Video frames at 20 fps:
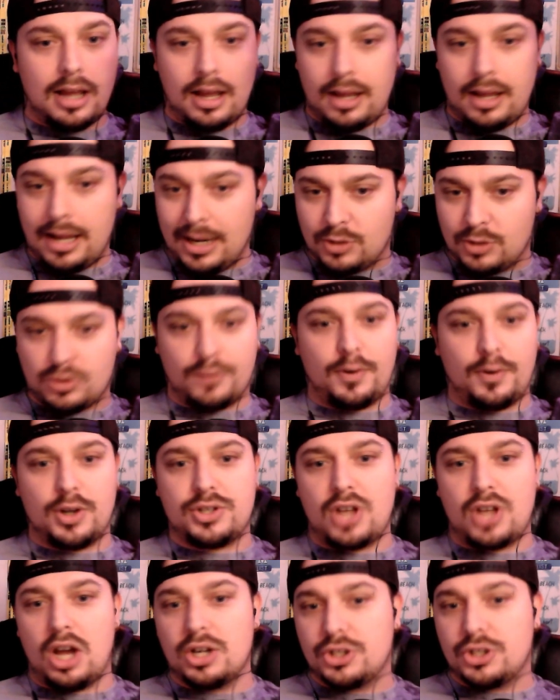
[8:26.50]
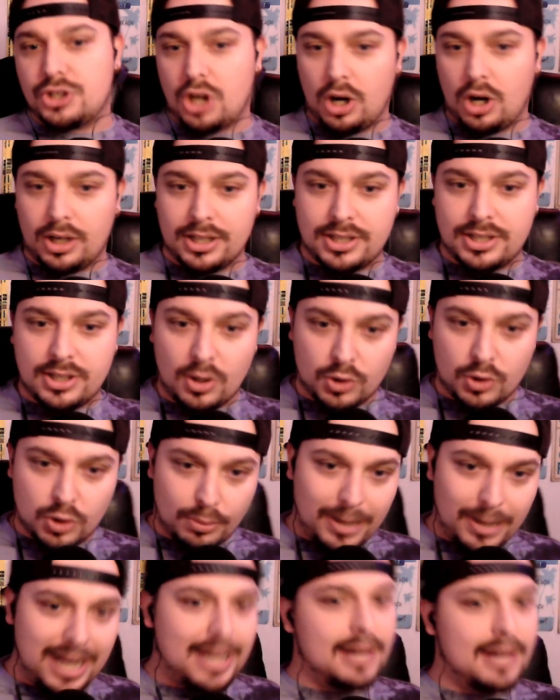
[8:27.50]
Introverse Uncharted social
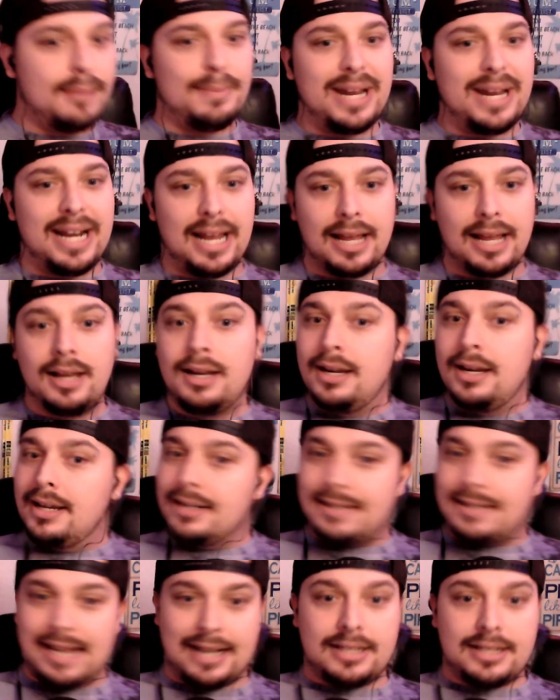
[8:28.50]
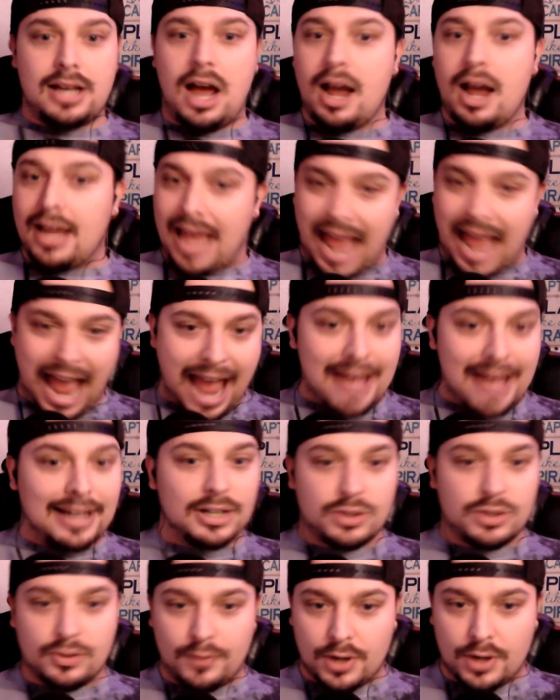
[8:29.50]
media, meaning TikTok at
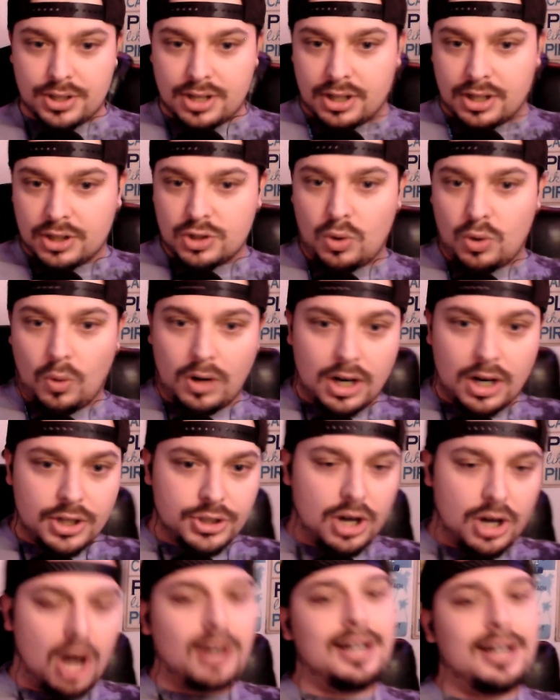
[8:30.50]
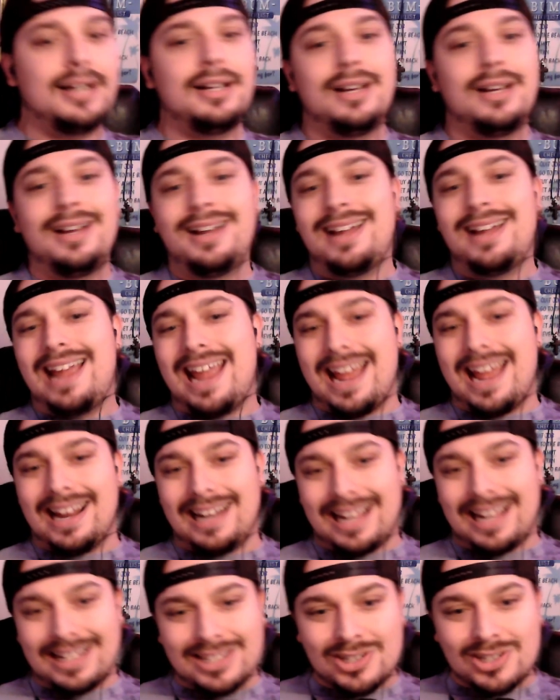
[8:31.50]
Introverse_Uncharted, and
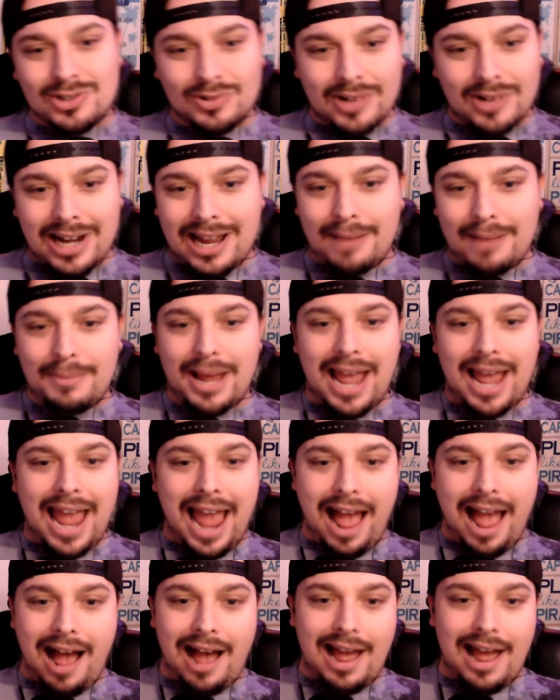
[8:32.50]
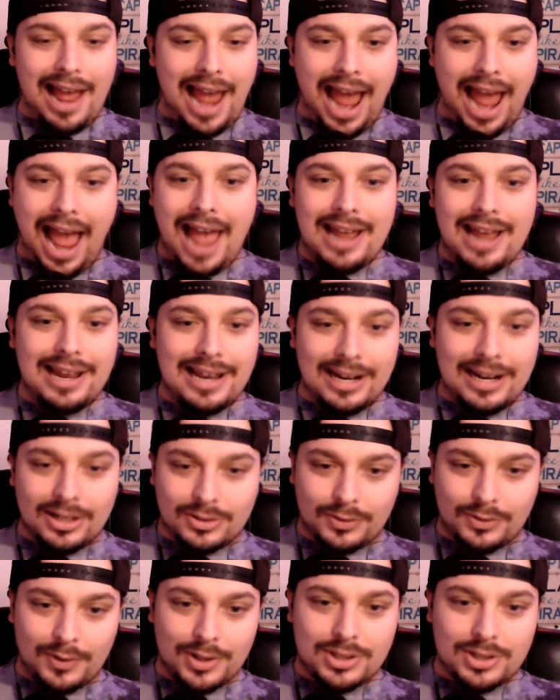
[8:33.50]
Instagram at
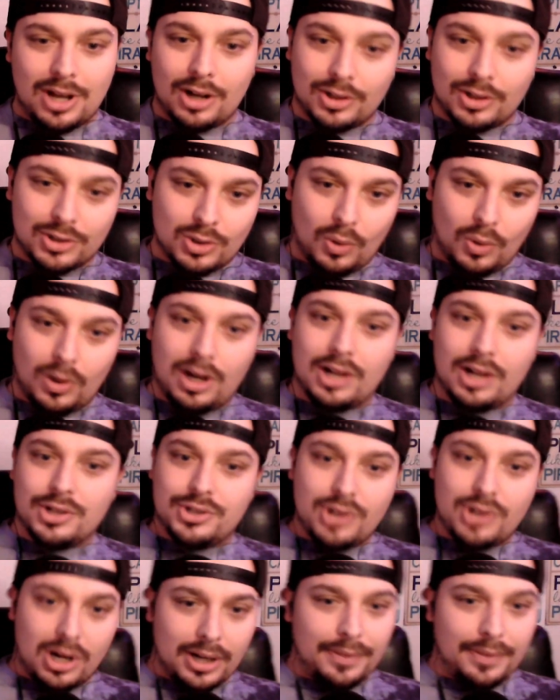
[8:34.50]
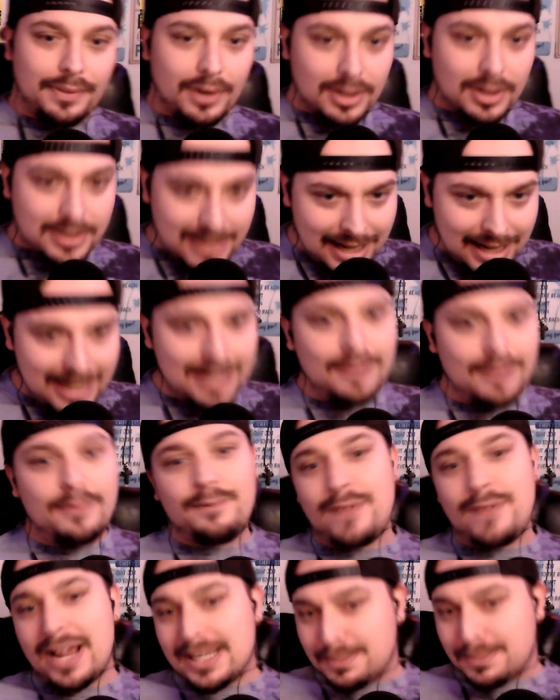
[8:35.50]
Introverse_Uncharted13,
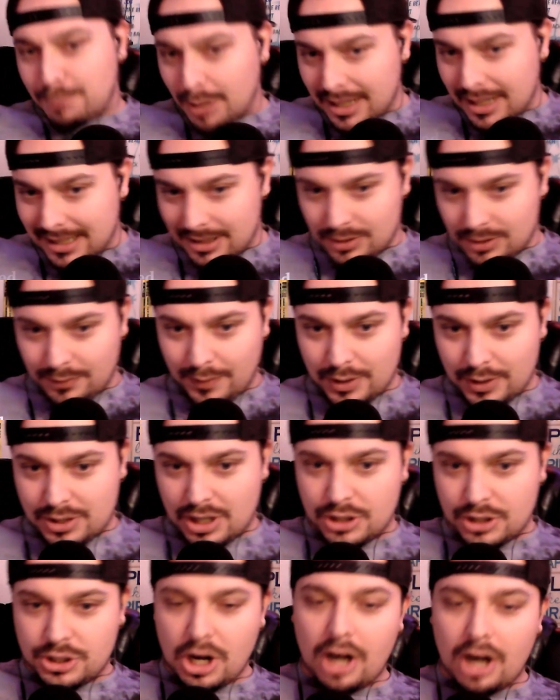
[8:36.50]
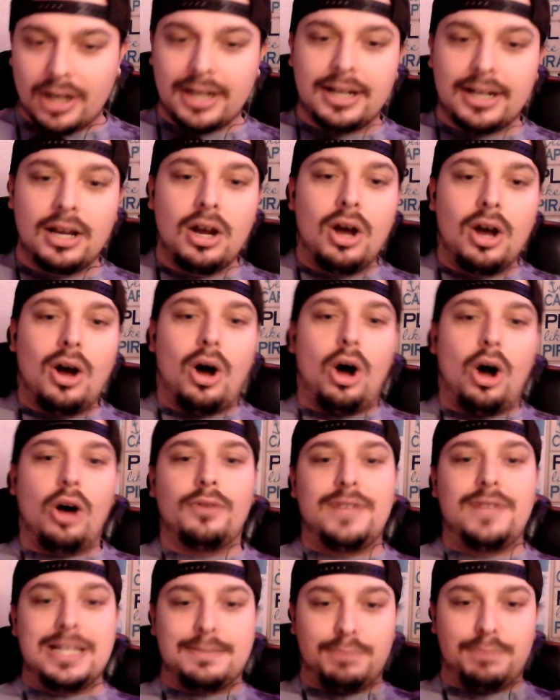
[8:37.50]
Facebook and Introverse Uncharted. All
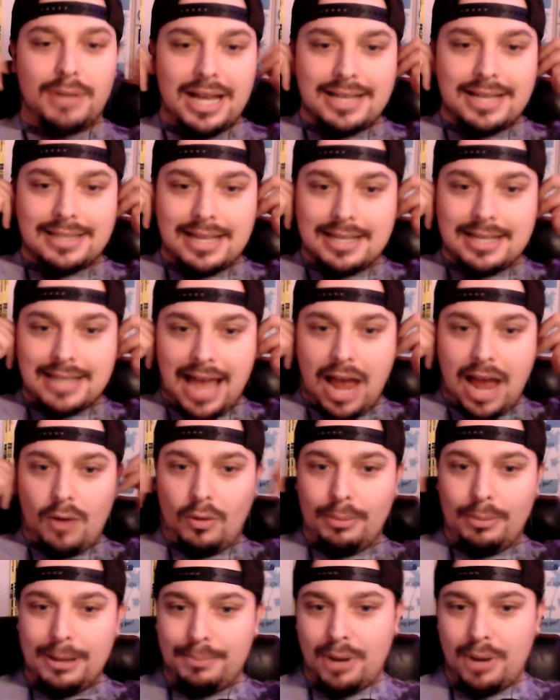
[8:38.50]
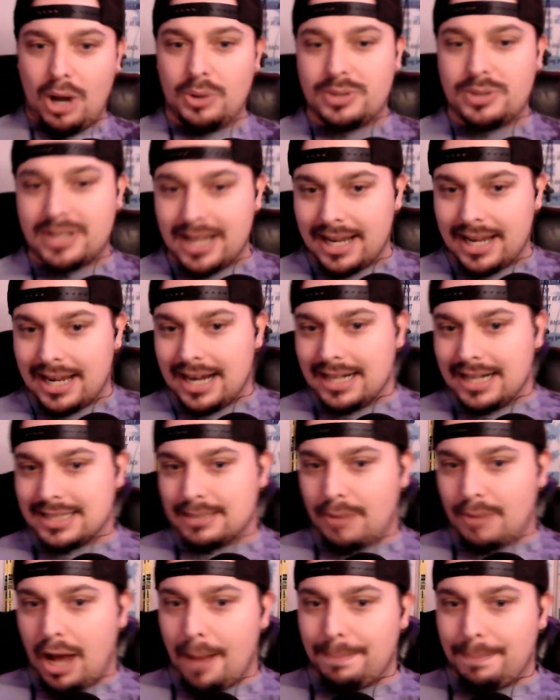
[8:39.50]
these places I will be posting kind of
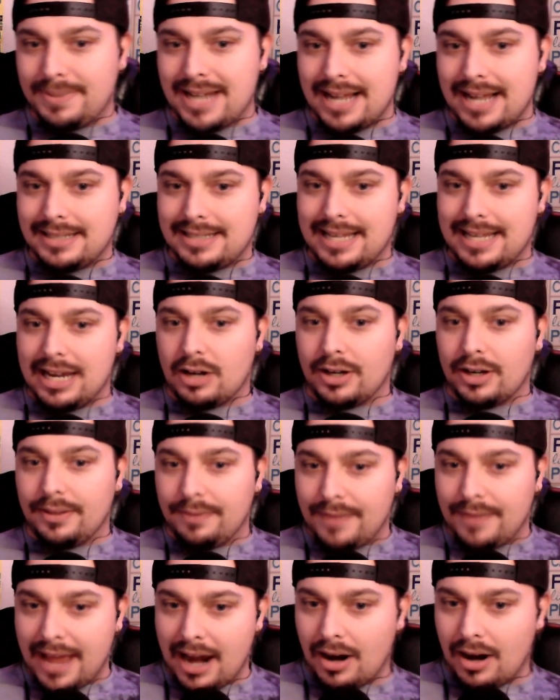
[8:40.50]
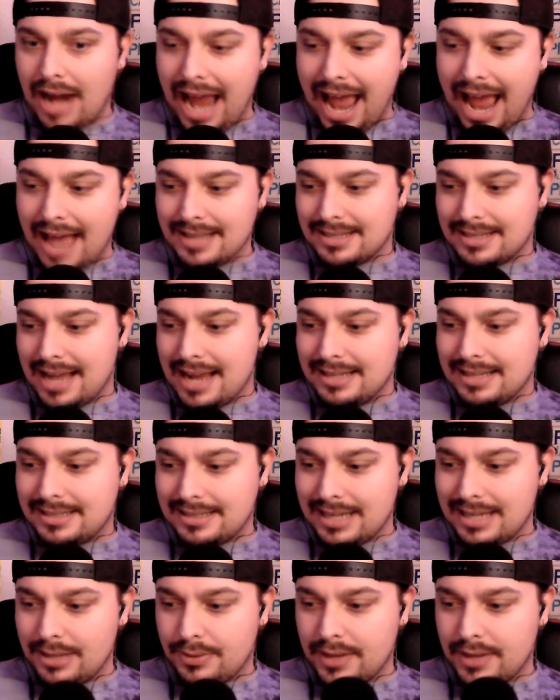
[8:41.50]
some updates here and there as I
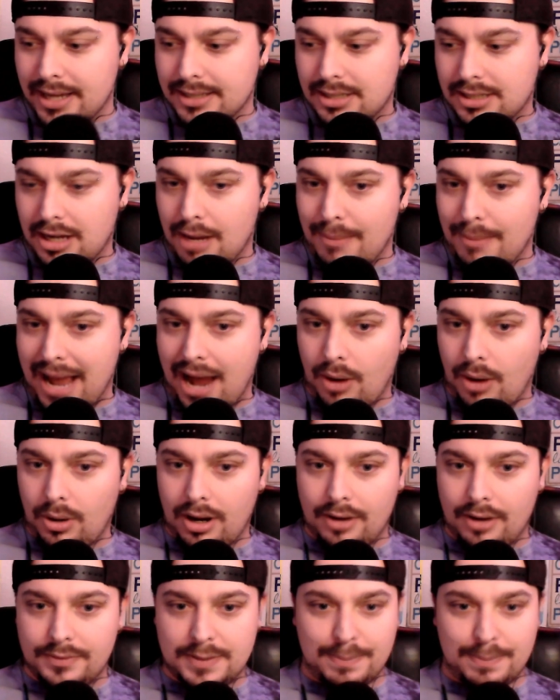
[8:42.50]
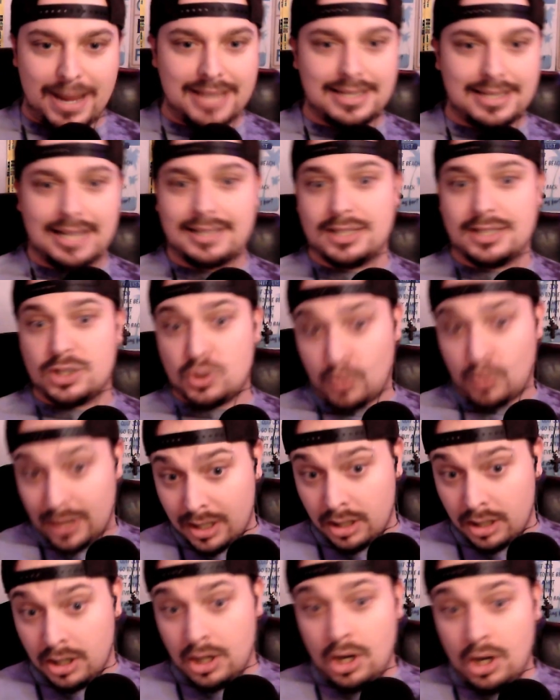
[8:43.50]
see things come out of SpaceX's
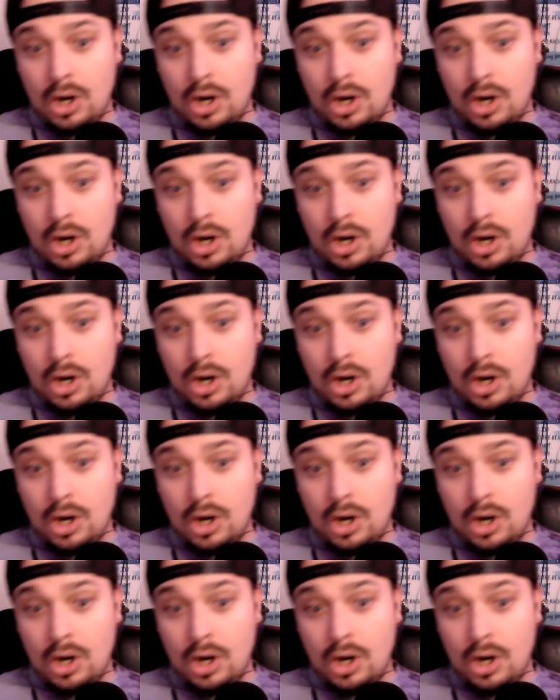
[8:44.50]
Twitter.